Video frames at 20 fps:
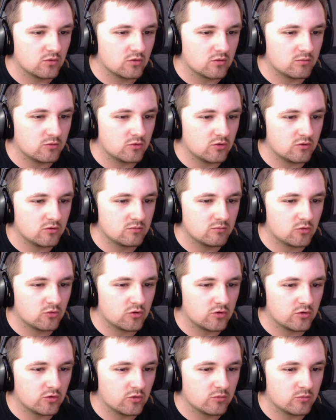
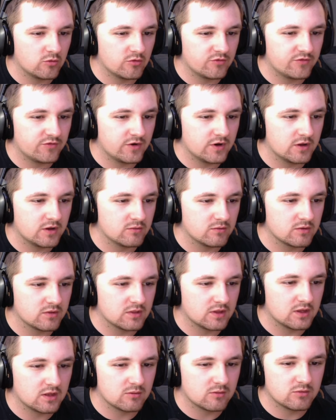normal font with
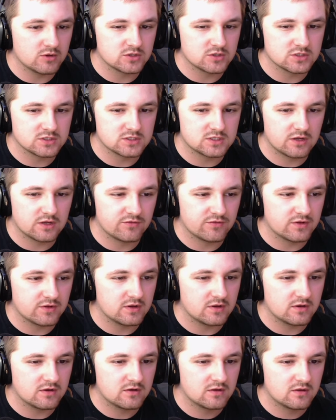not a bunch of stuff in it.